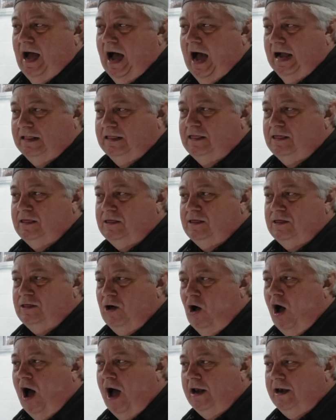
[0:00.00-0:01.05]
I
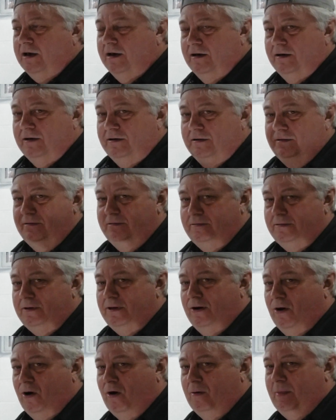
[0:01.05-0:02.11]
thought,
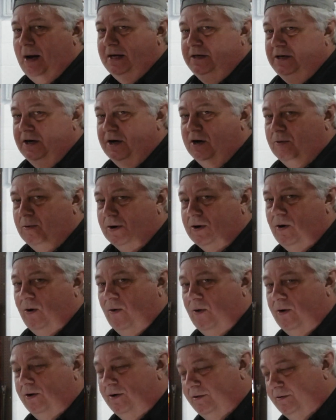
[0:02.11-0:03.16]
you know, my deer were
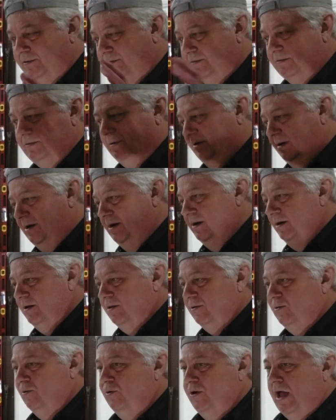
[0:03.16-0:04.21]
going
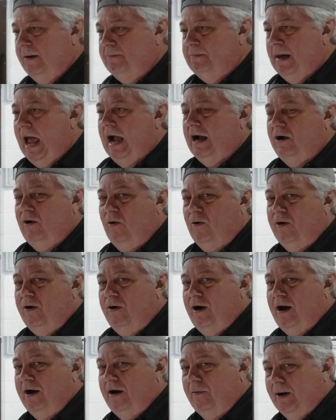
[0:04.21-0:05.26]
through that back
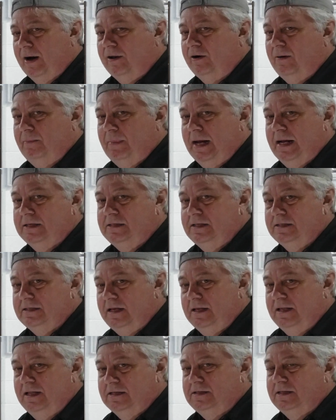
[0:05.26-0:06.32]
corner on a regular basis
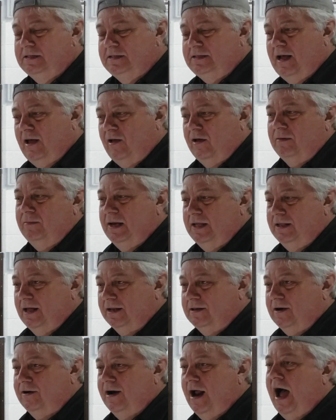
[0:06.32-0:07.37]
and this is telling me
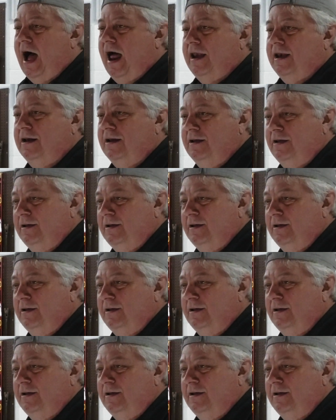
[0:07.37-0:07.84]
that they're not.